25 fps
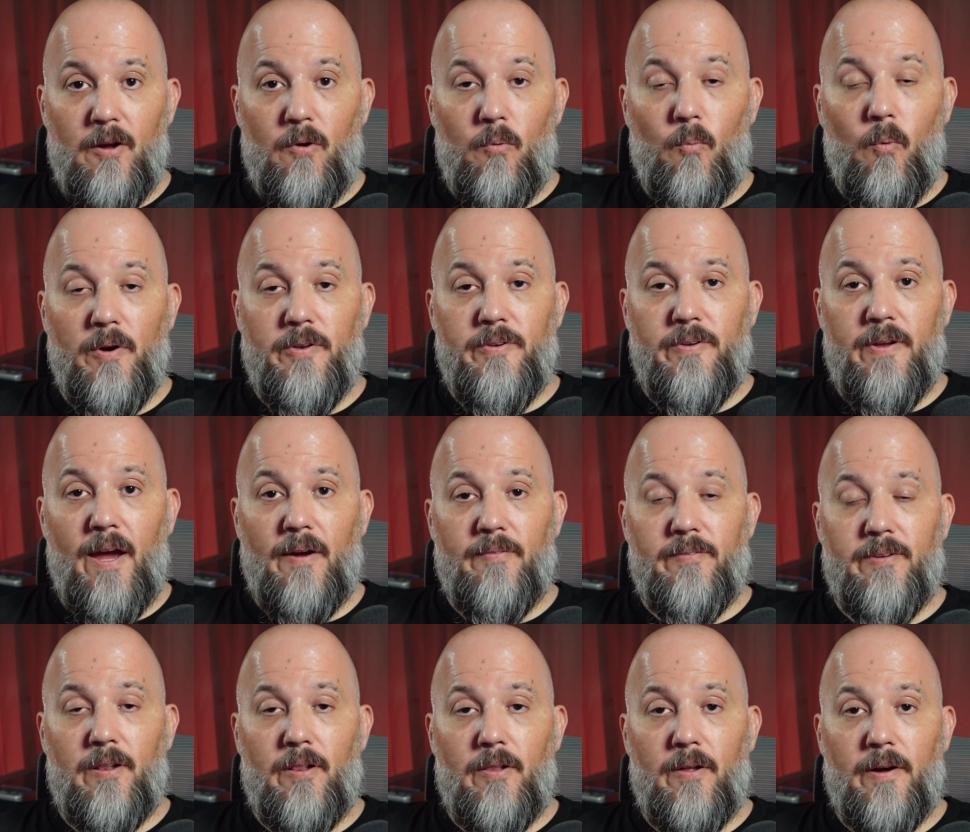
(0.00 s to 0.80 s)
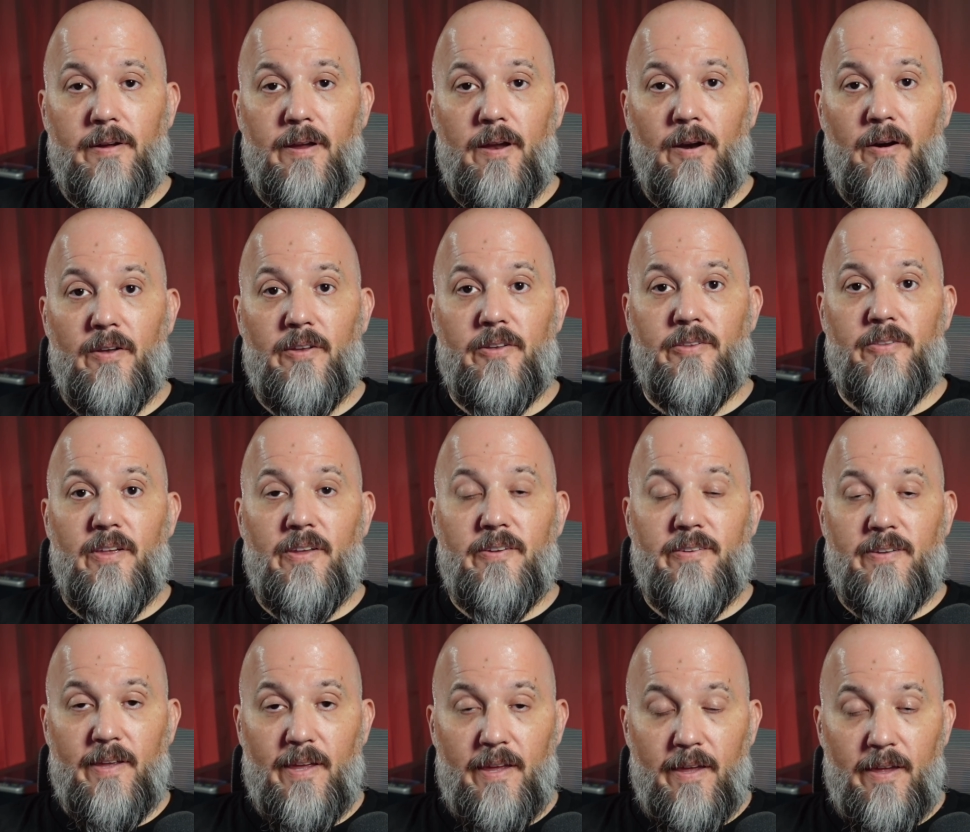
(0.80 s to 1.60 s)
What you have to look here is
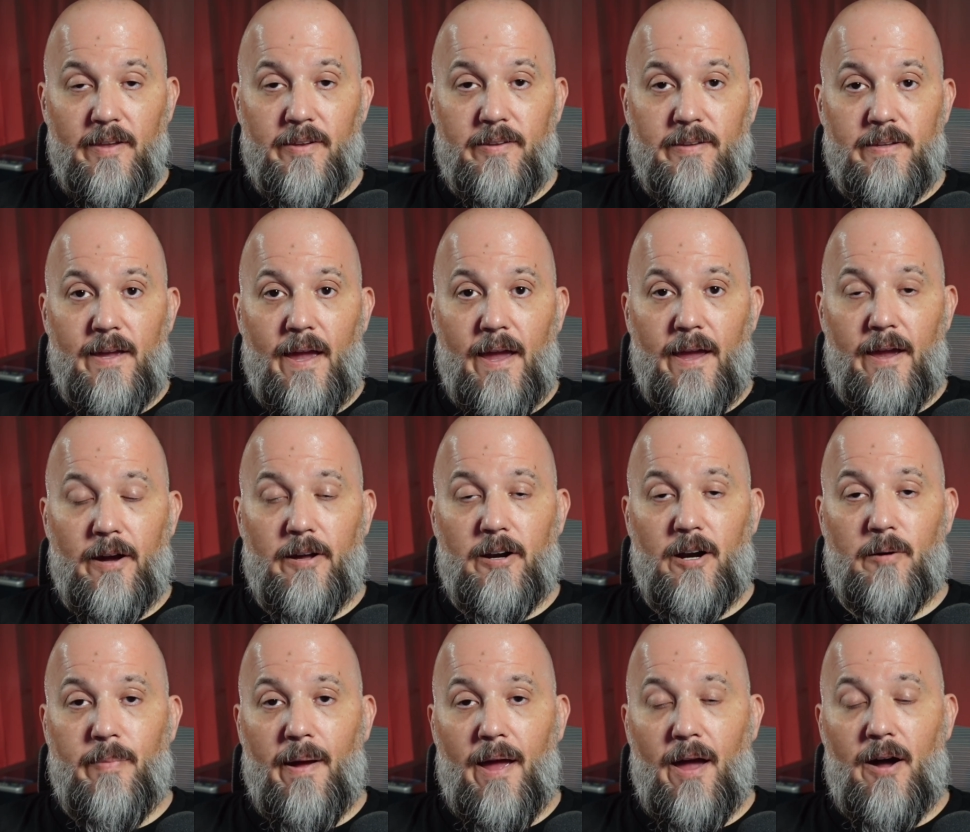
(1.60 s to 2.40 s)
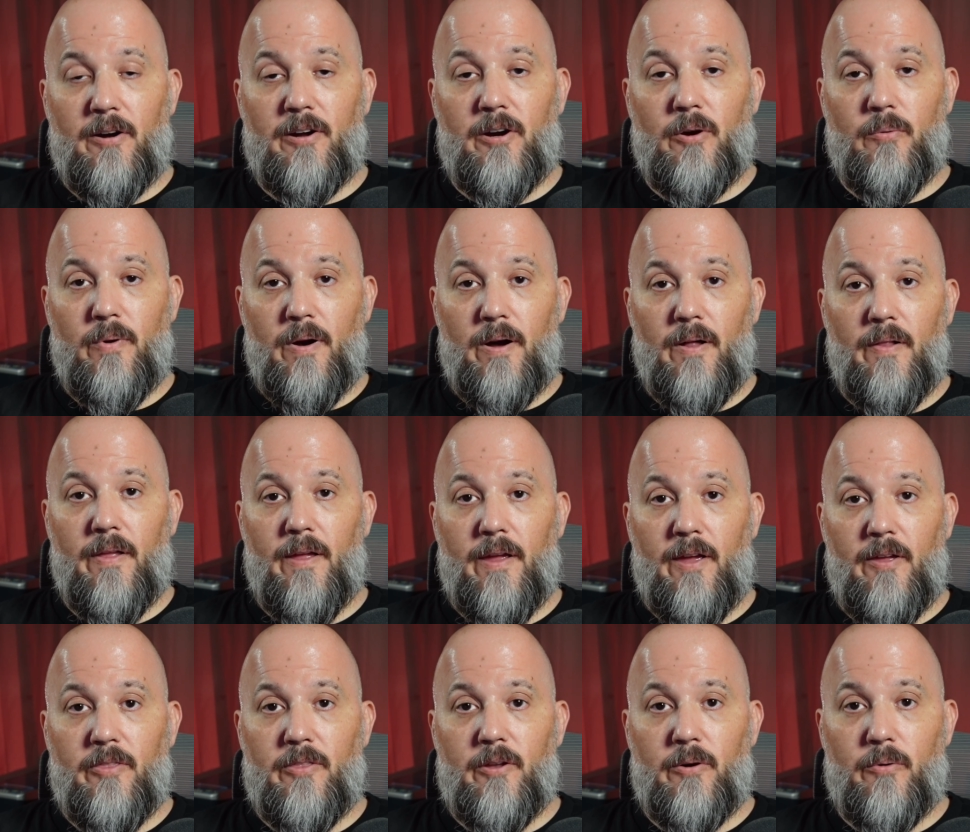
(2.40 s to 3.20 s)
this is the 800-pound gorilla
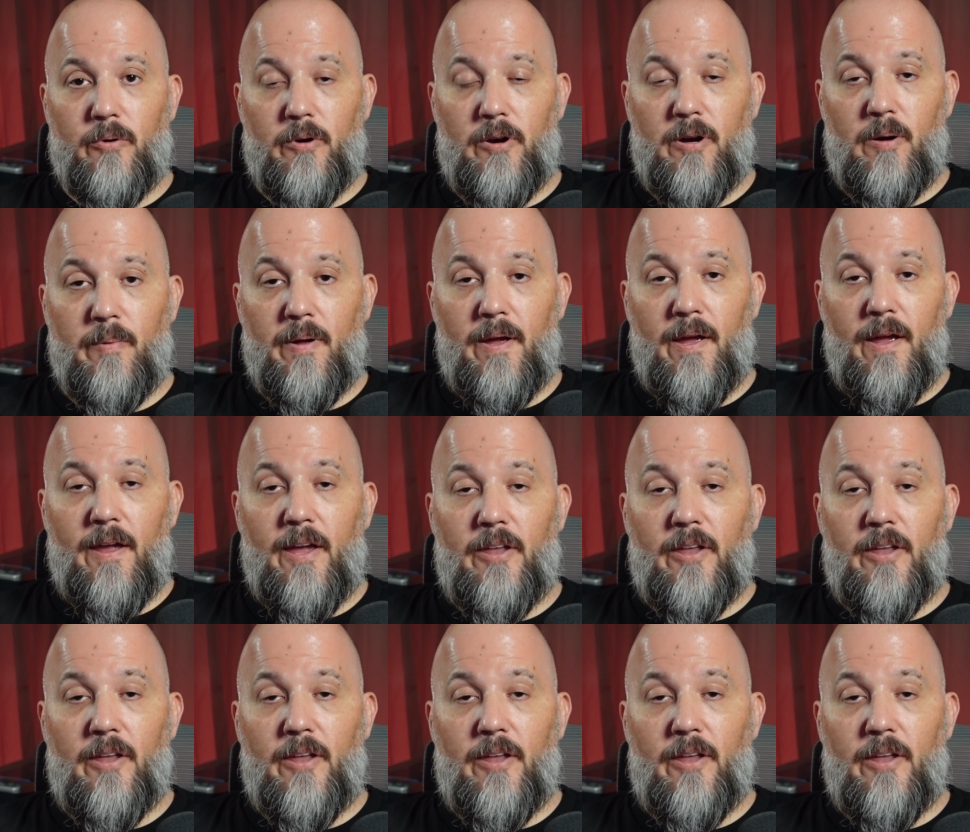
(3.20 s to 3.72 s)
in the room.